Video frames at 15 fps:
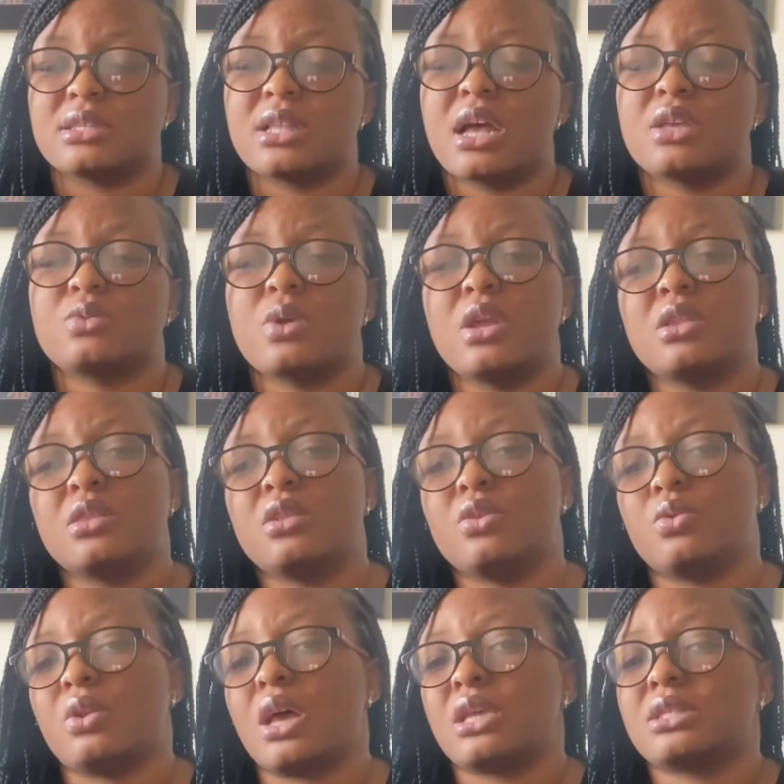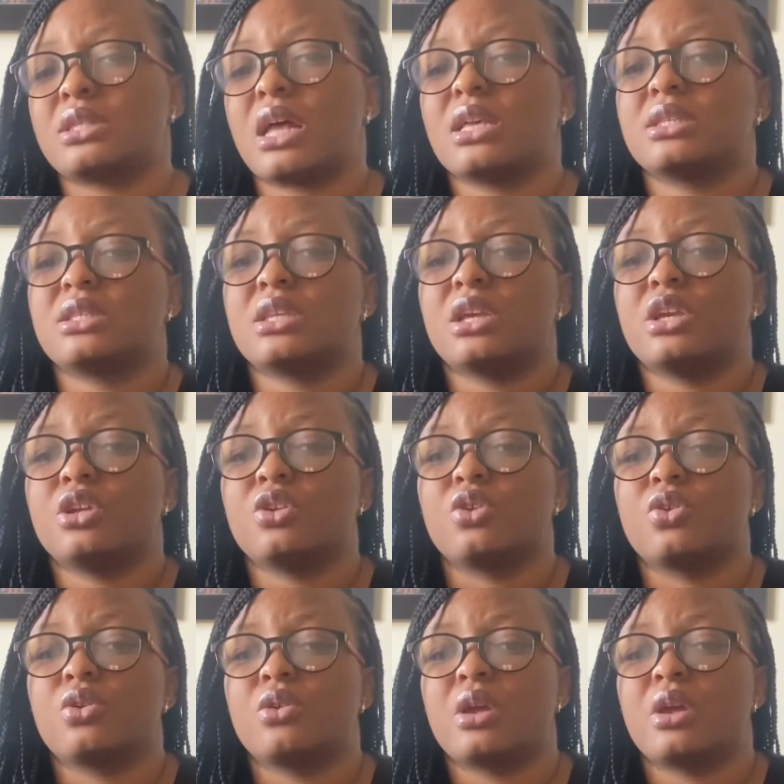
That's when you now start seeing